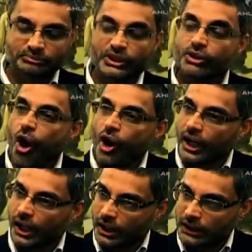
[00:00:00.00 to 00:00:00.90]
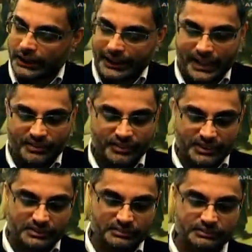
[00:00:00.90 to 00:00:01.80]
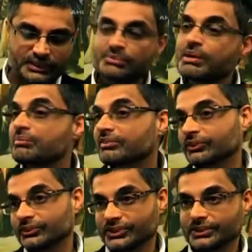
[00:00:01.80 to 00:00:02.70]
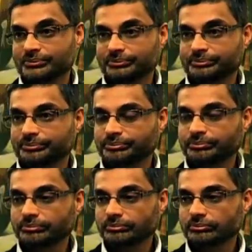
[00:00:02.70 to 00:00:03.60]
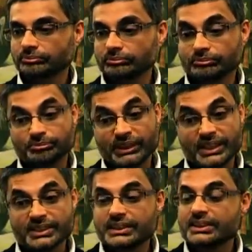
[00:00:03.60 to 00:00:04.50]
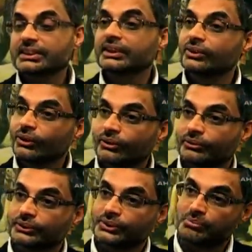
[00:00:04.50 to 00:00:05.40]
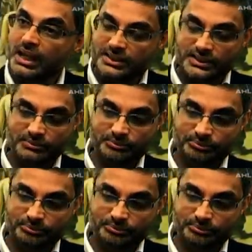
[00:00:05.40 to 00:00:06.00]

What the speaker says: with honor the caliphate, Imam refused. But he insisted, no, you must.